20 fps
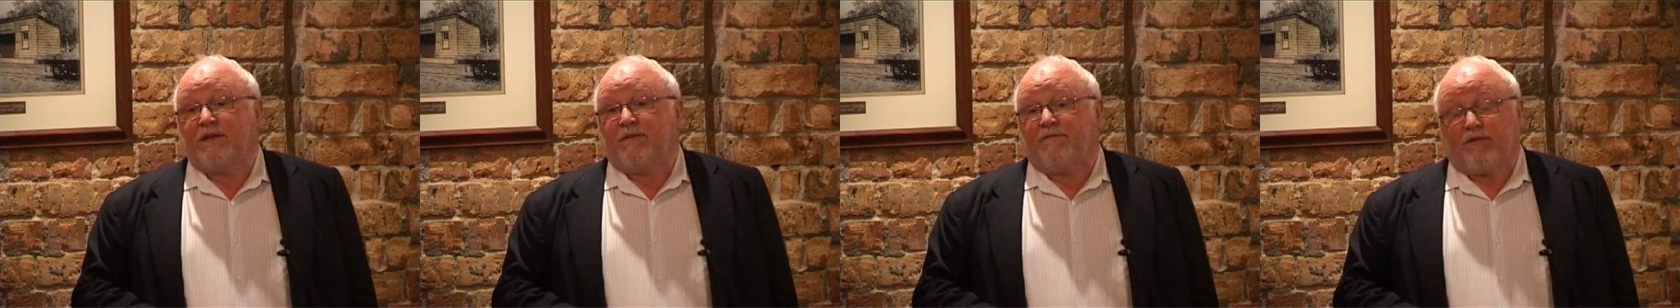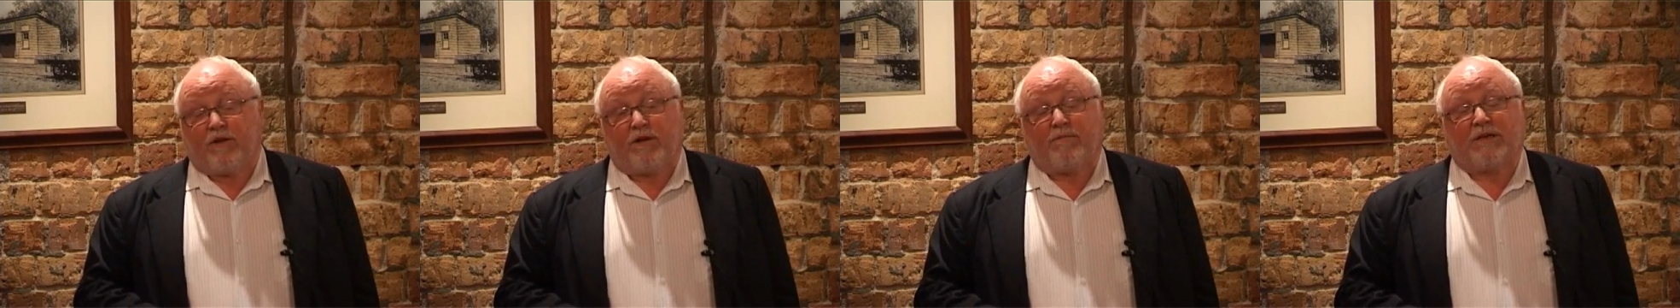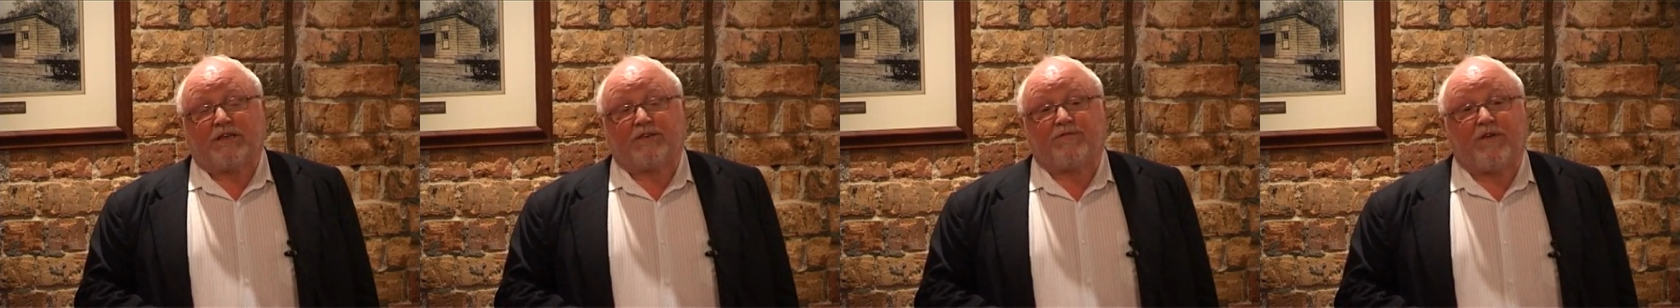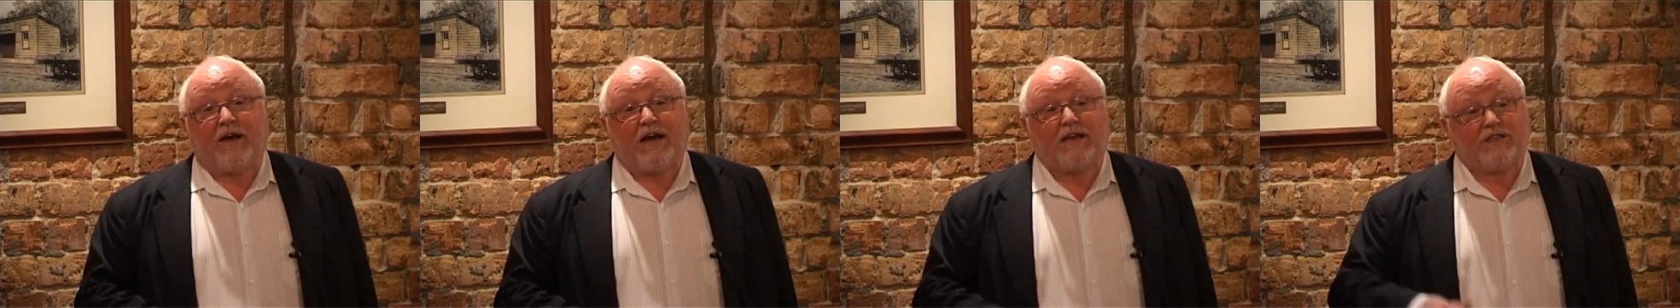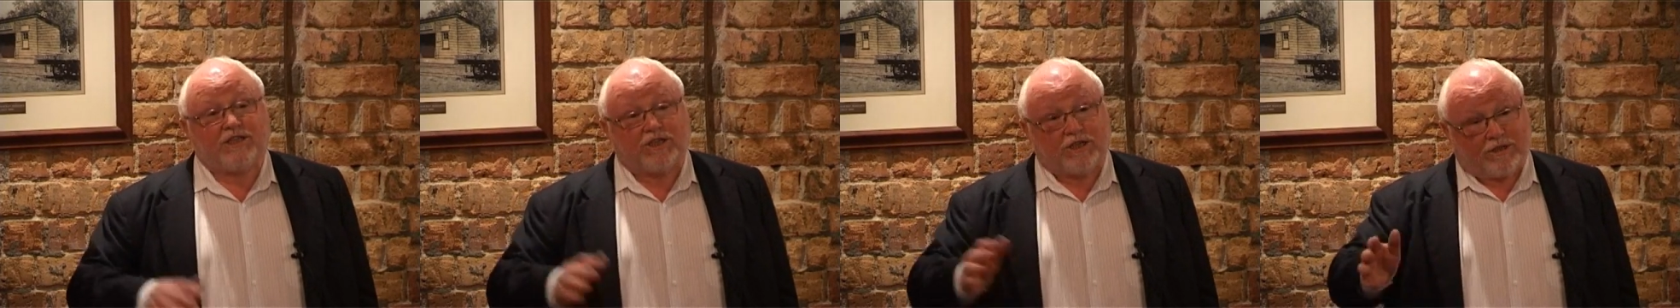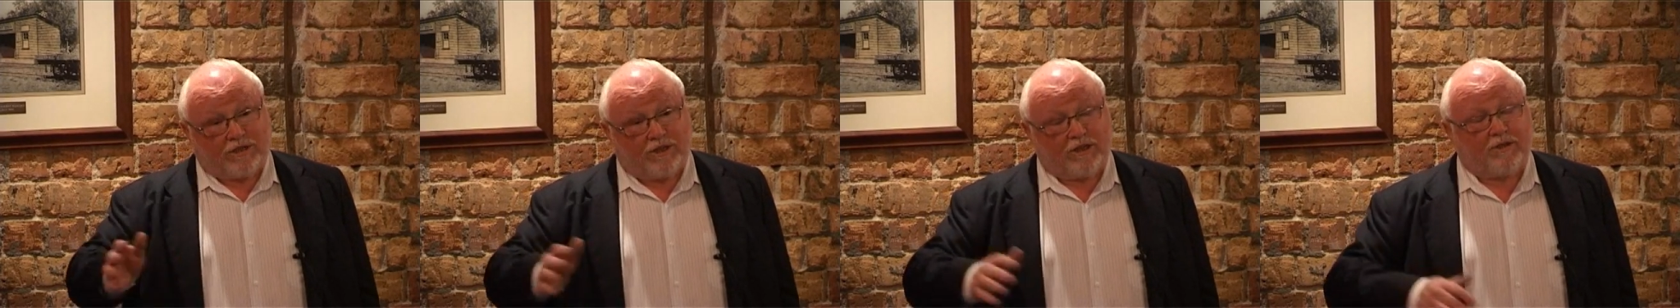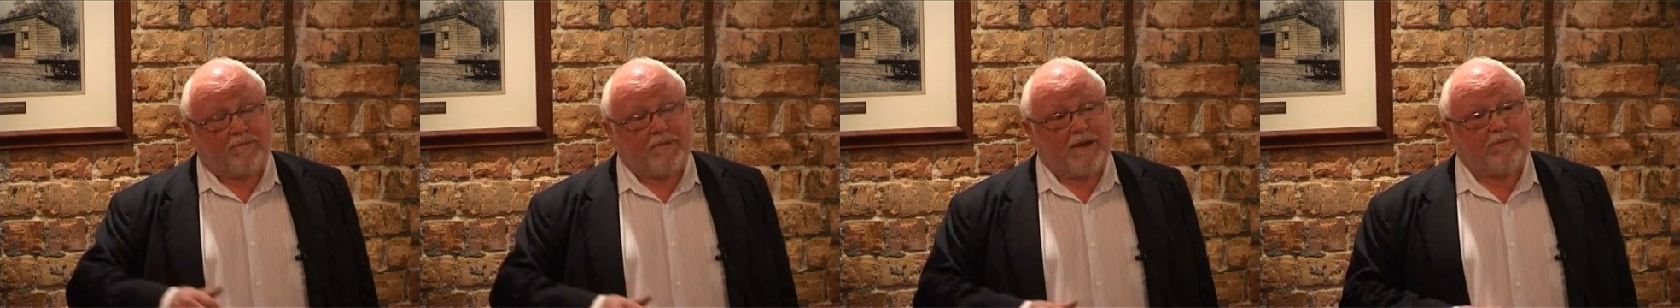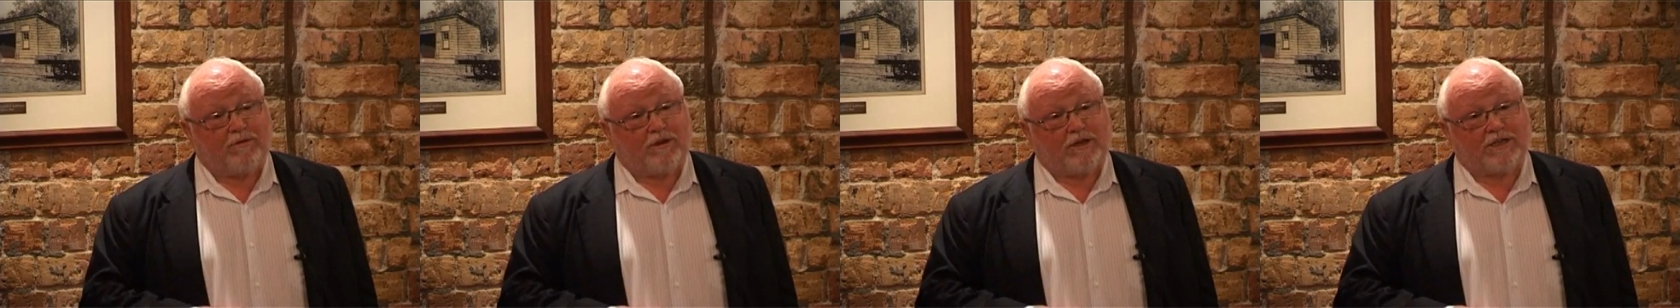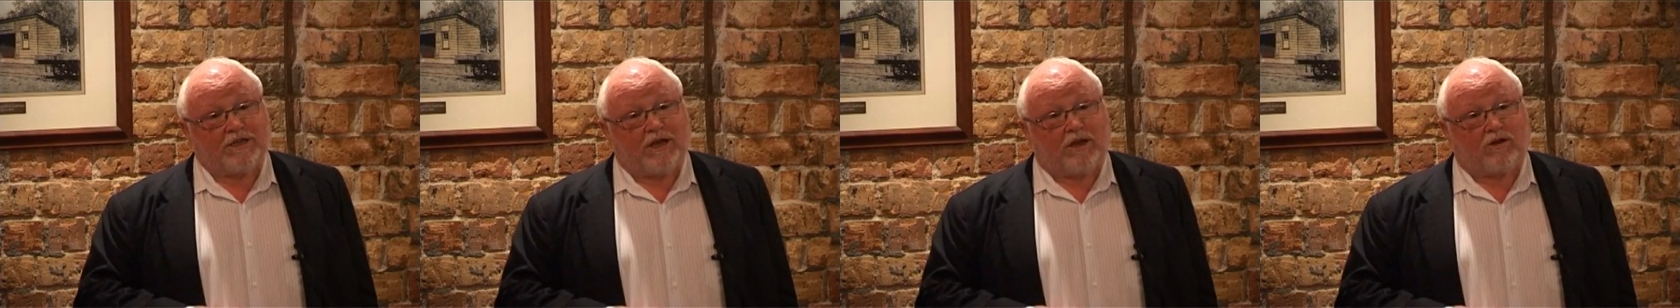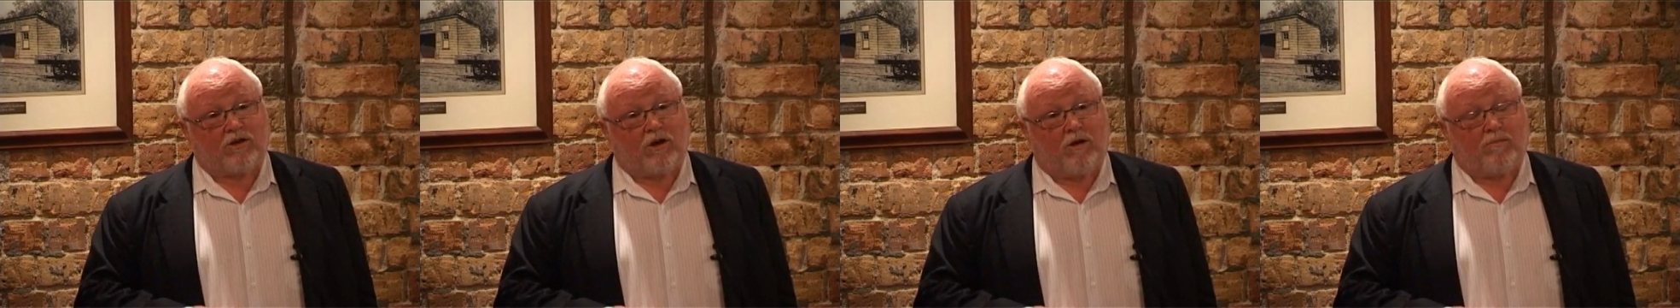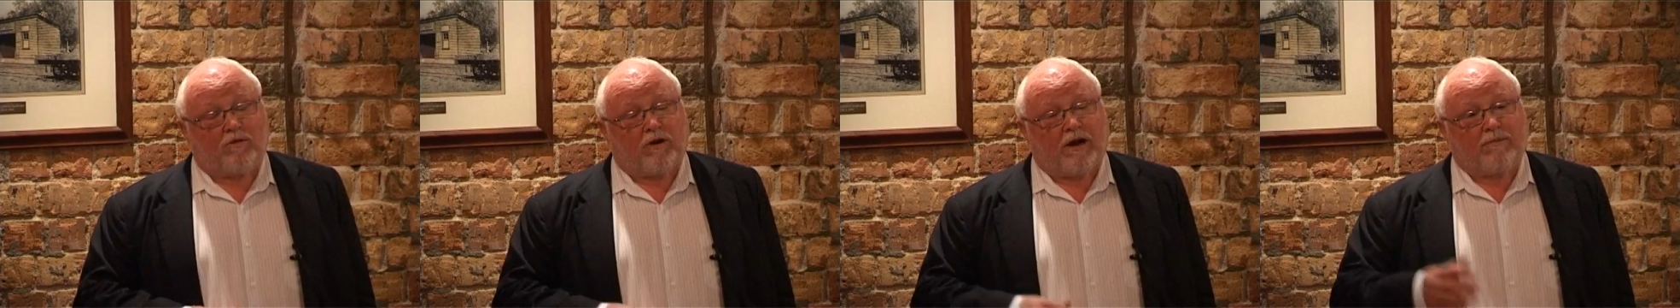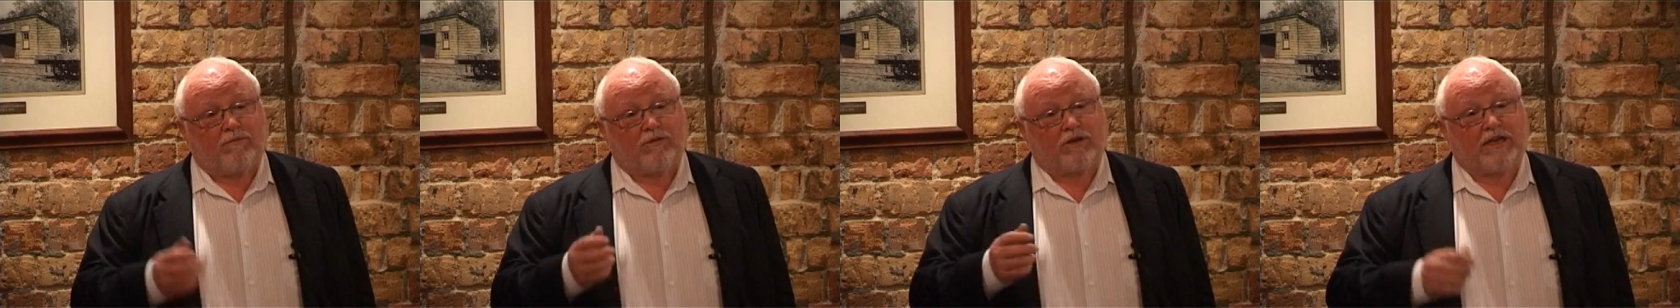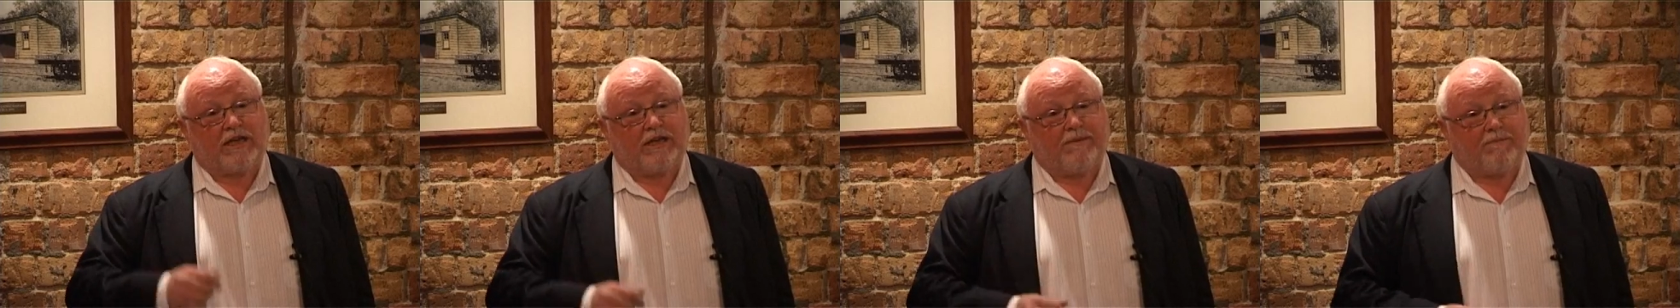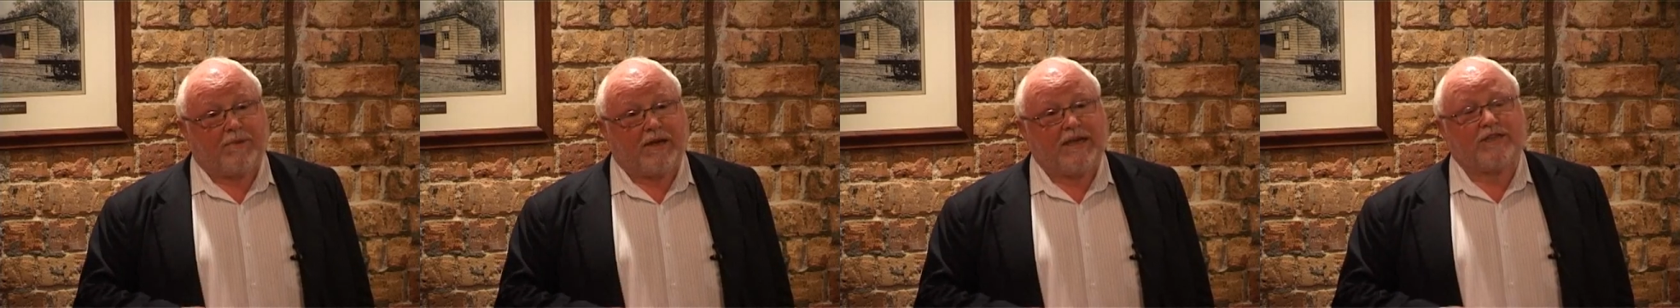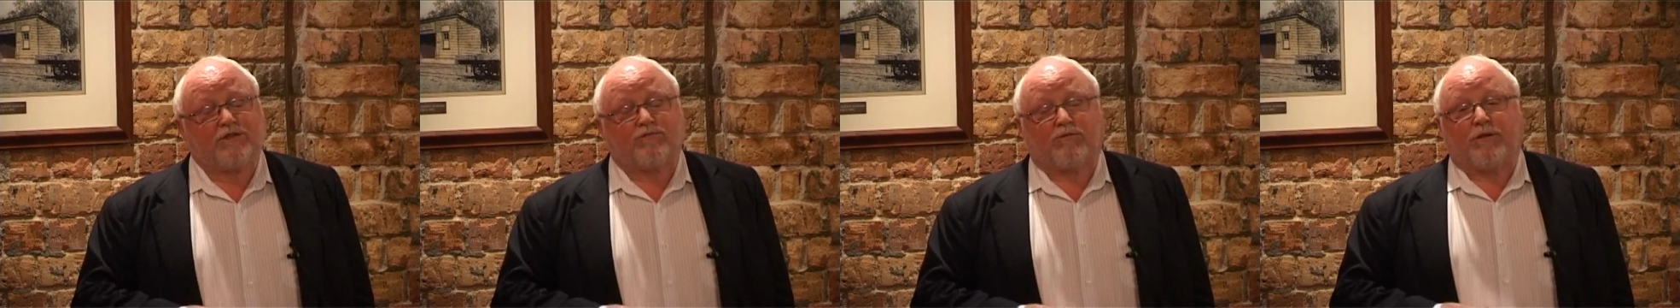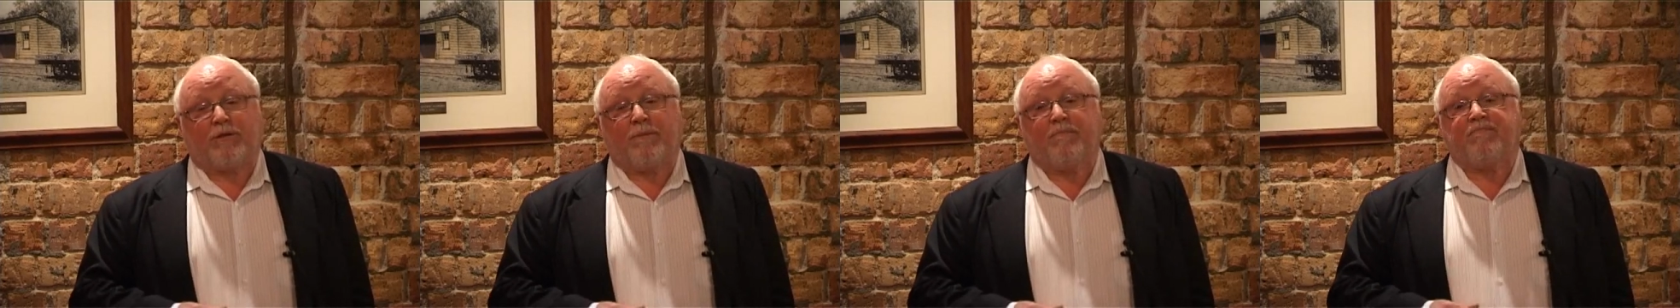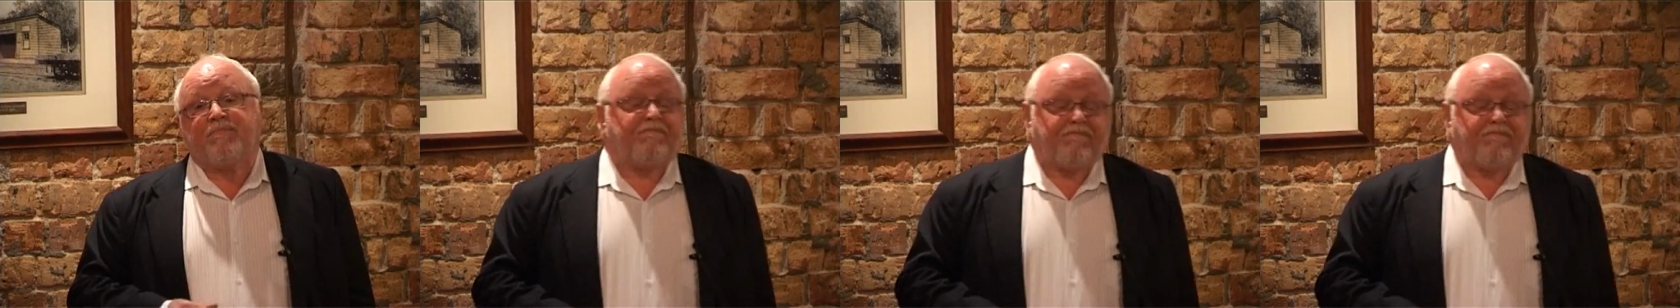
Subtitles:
very much faster than the people at Telecom were able to keep pace with.